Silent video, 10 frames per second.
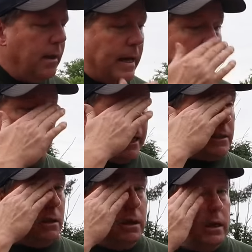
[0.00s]
That's my
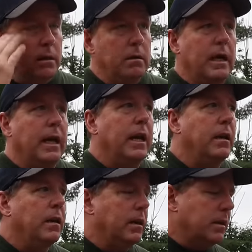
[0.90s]
target,
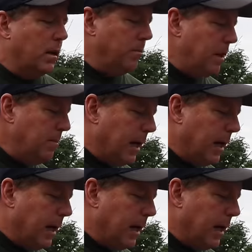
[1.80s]
and it's going to be